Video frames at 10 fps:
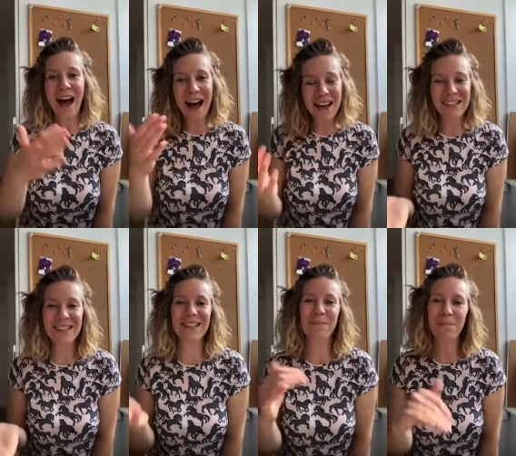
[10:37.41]

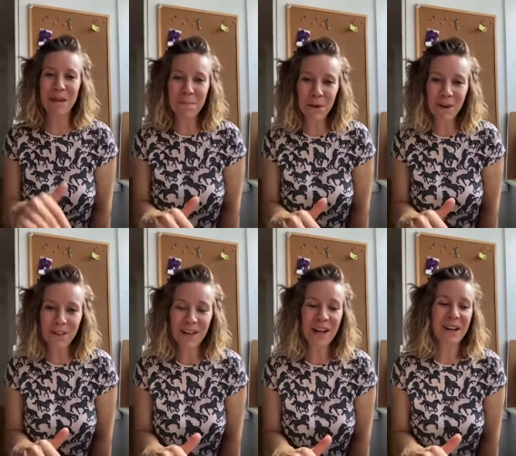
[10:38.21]
ask
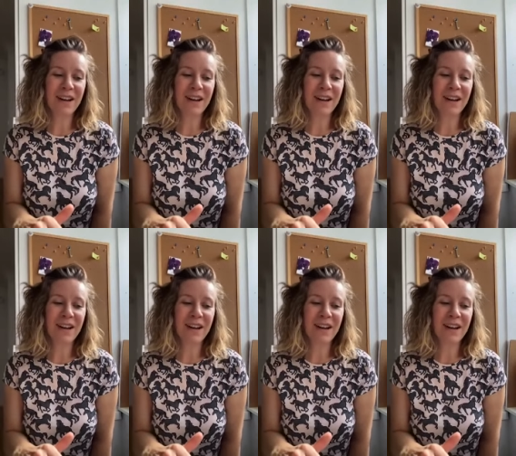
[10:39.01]
people,